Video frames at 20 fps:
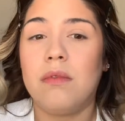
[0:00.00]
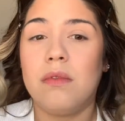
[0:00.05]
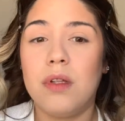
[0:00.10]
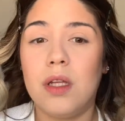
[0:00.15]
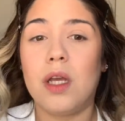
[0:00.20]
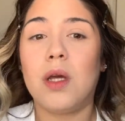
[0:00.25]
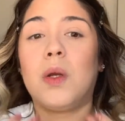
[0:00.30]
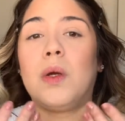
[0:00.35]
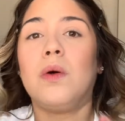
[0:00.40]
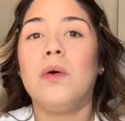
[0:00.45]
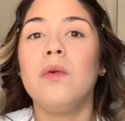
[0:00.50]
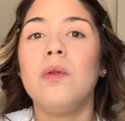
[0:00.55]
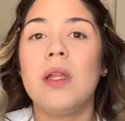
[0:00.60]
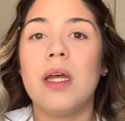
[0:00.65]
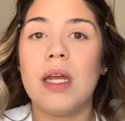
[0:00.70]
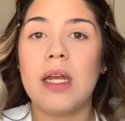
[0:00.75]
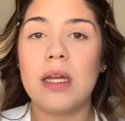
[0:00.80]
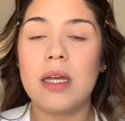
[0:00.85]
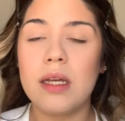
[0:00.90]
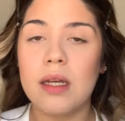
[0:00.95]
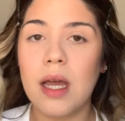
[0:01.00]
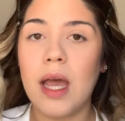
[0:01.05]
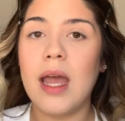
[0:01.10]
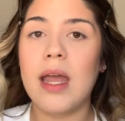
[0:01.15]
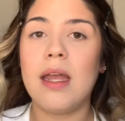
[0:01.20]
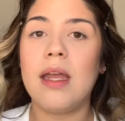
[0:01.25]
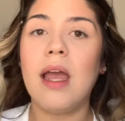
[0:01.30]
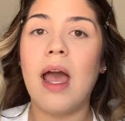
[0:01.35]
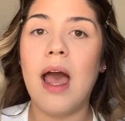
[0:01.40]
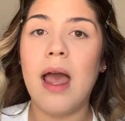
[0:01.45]
you know, like
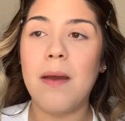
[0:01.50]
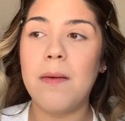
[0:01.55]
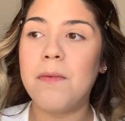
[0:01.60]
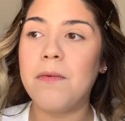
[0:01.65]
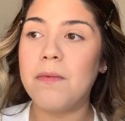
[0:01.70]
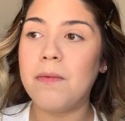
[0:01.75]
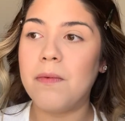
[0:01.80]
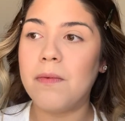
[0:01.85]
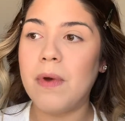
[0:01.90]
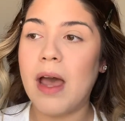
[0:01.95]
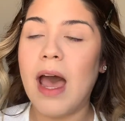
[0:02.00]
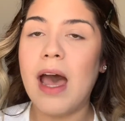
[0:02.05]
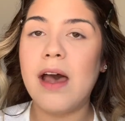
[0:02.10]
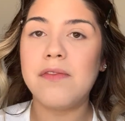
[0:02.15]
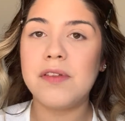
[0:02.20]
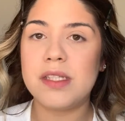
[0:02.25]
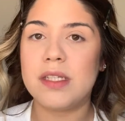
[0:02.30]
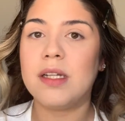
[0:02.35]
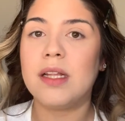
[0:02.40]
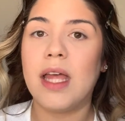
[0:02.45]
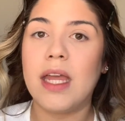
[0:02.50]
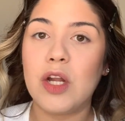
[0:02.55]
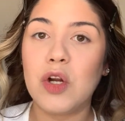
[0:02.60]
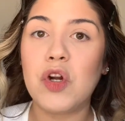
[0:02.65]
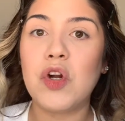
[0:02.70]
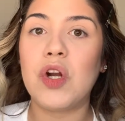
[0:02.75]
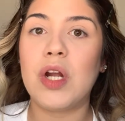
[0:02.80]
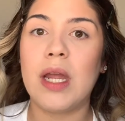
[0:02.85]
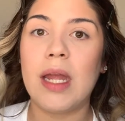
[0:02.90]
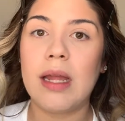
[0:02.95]
I have to like
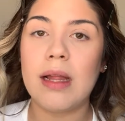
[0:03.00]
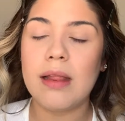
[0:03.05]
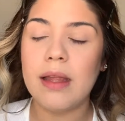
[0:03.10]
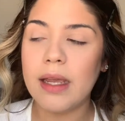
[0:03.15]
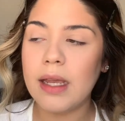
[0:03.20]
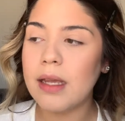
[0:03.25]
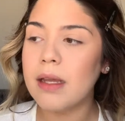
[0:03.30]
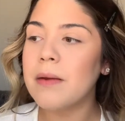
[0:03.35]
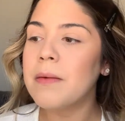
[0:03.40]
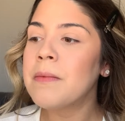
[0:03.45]
create, like.